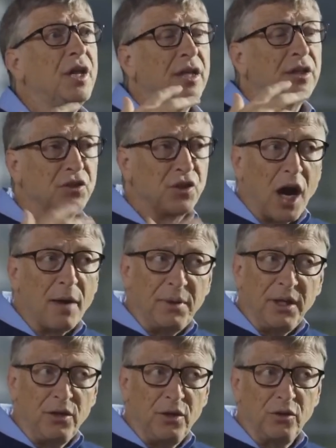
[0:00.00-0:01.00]
that's not
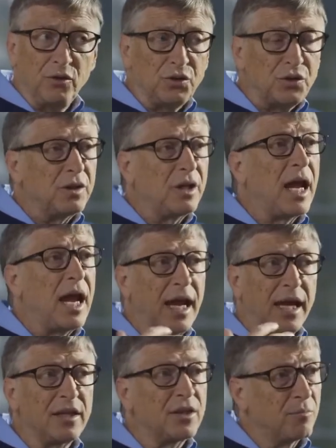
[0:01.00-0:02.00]
being used
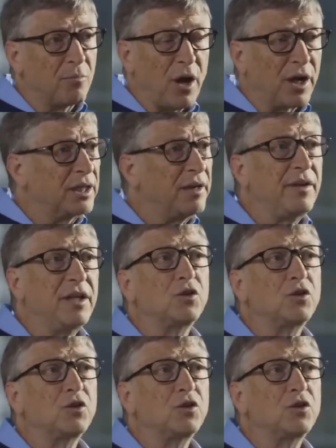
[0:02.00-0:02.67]
and that the productivity